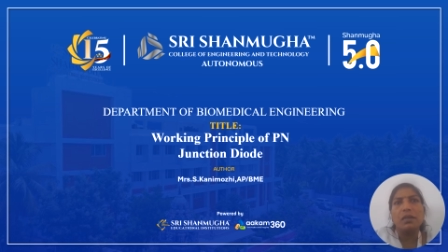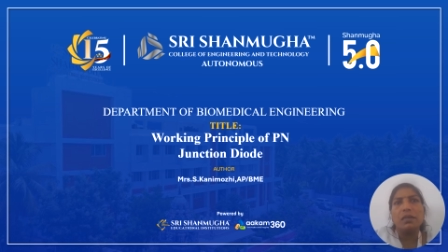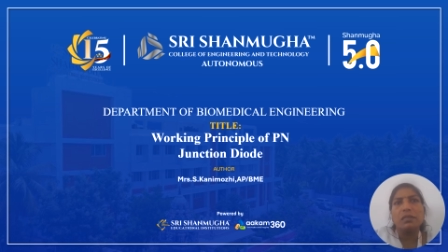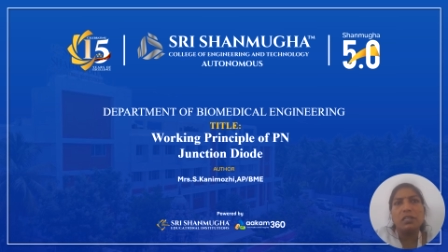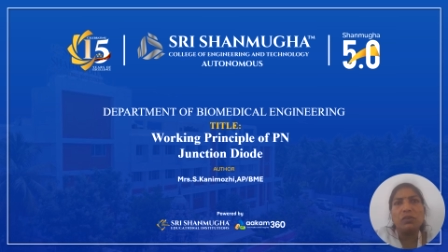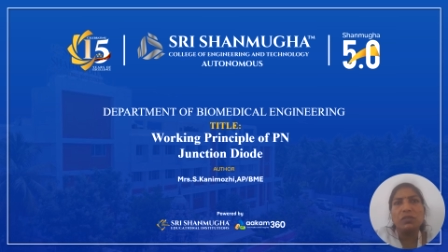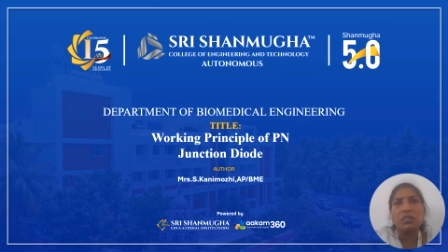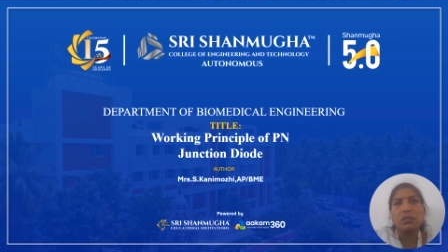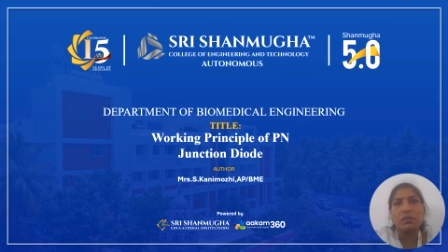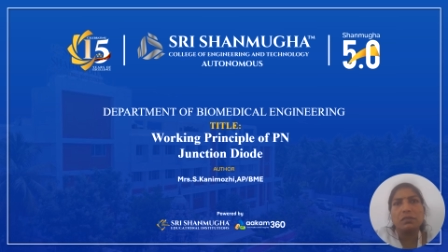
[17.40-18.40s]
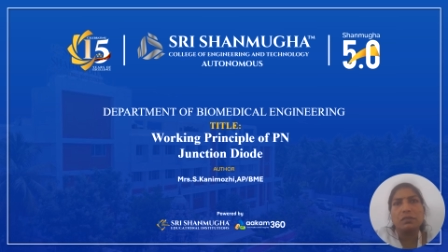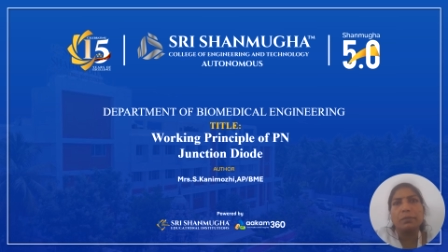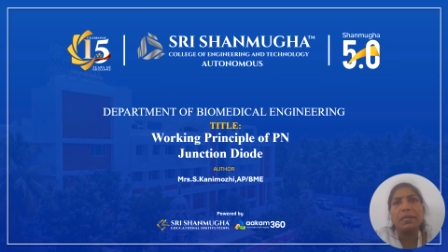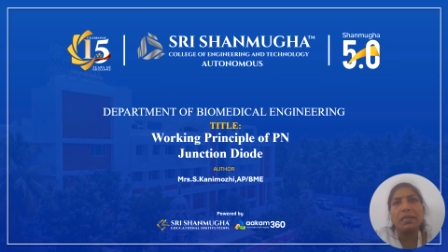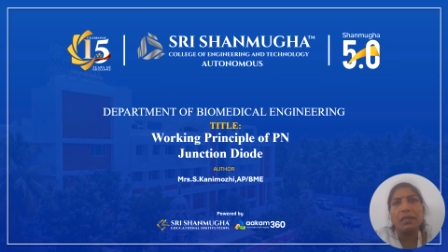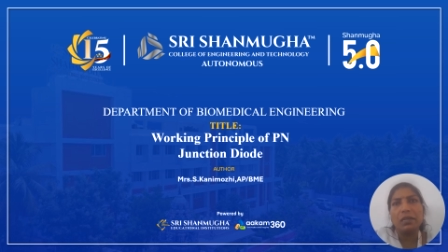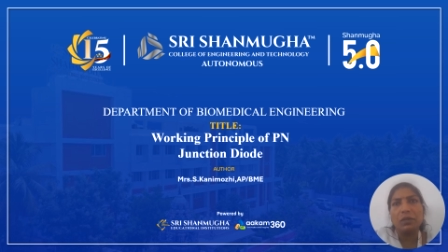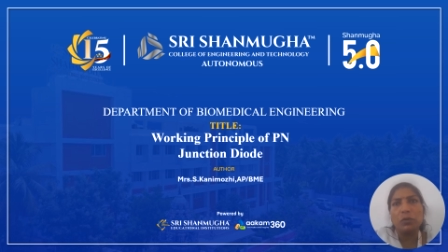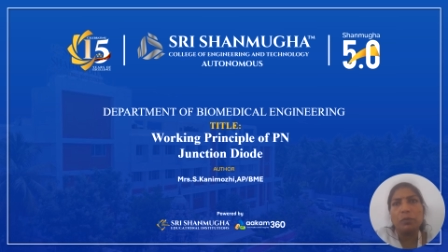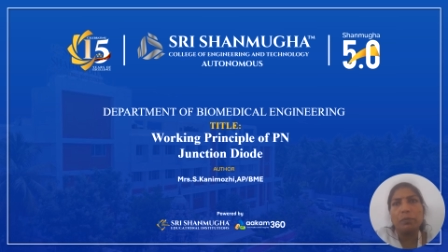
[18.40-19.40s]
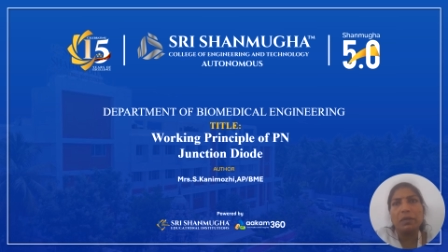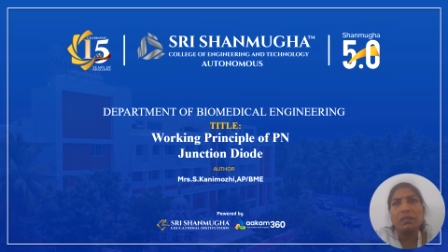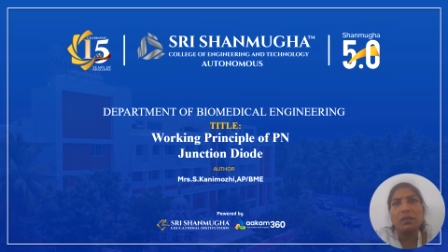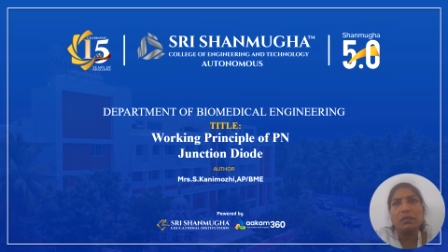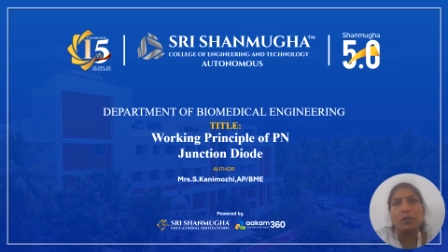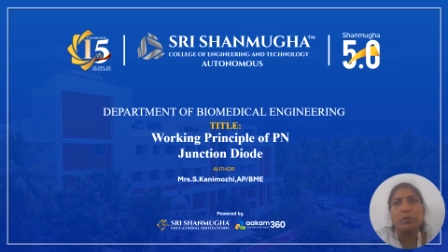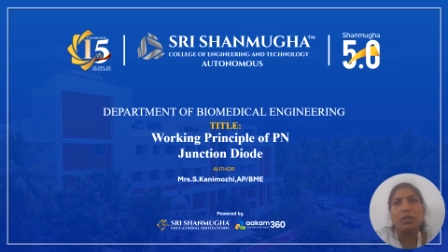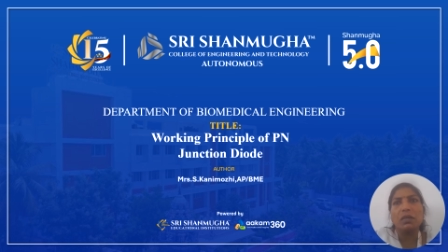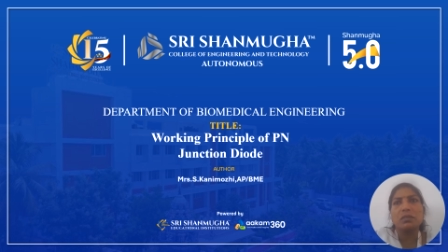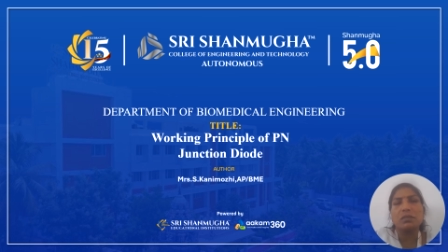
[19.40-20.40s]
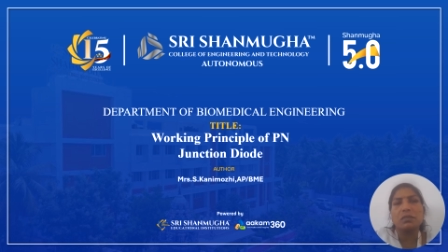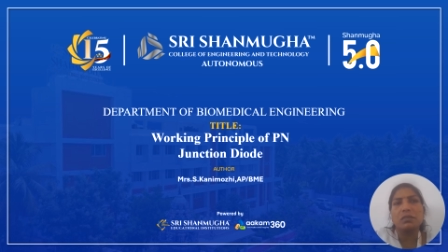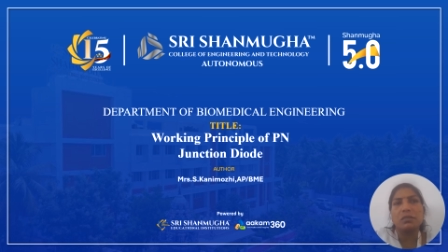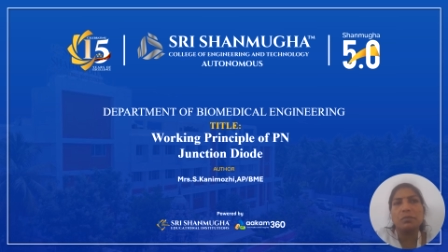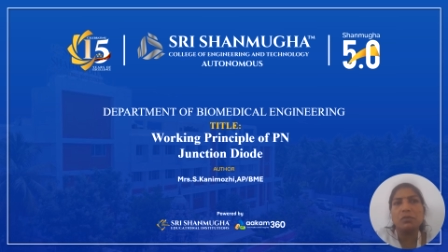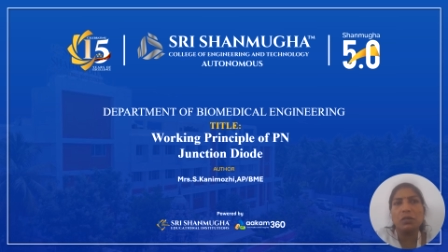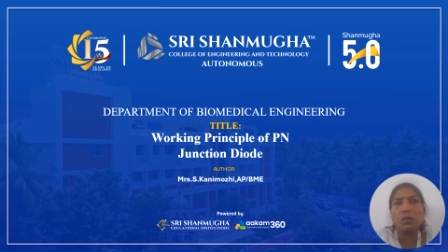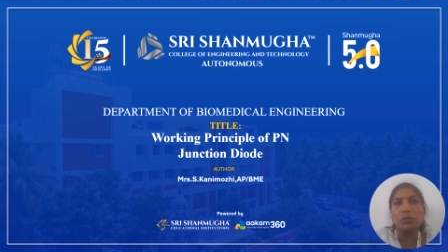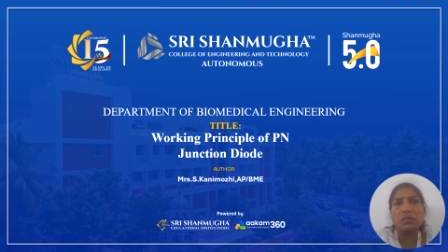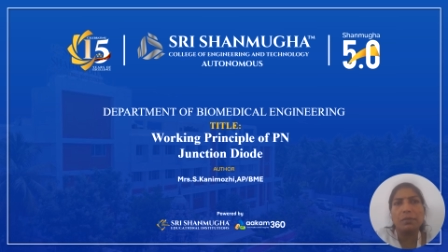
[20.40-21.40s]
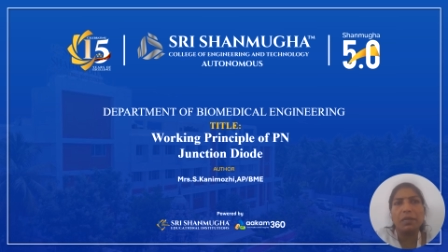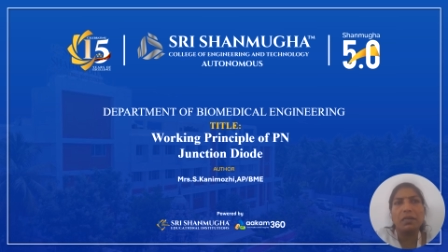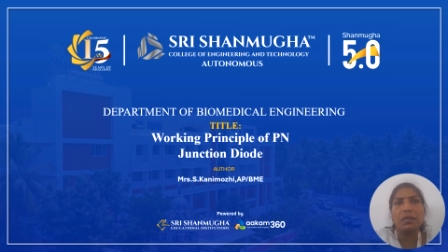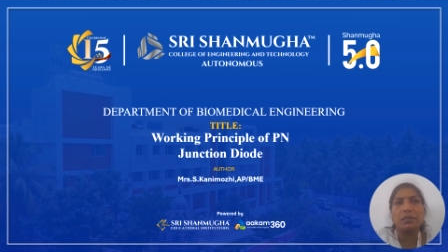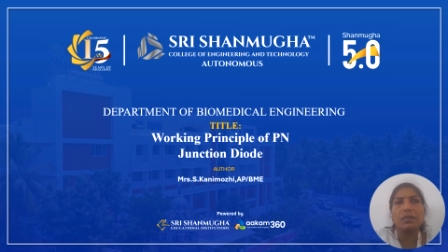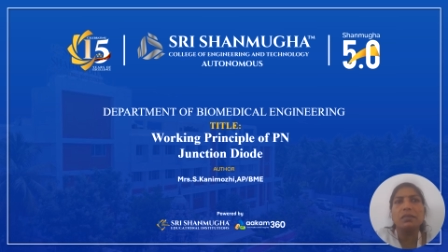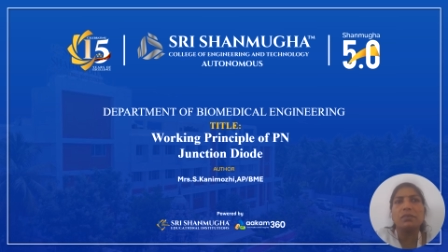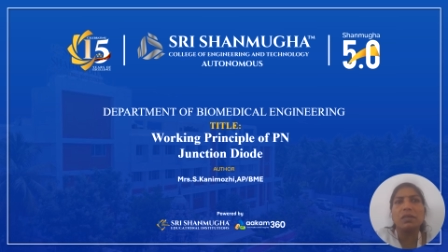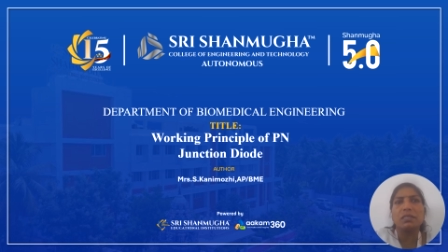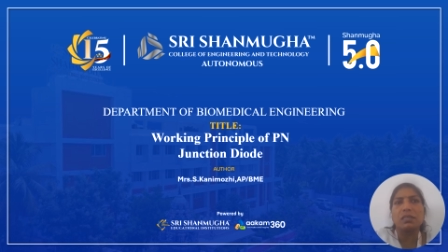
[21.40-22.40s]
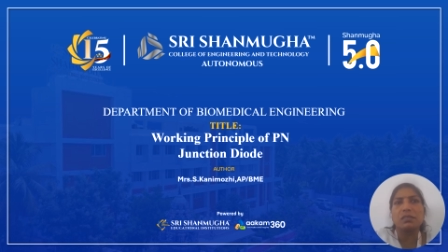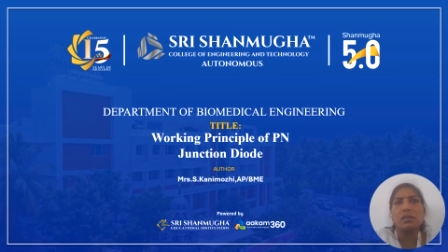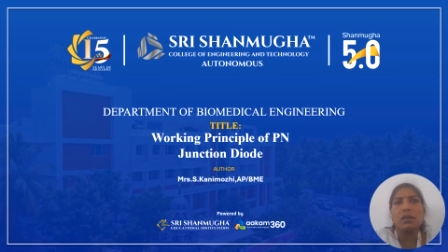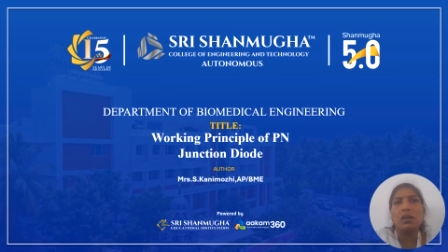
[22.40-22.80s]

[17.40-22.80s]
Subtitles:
televisions, medical equipment and communication systems use semiconductor devices.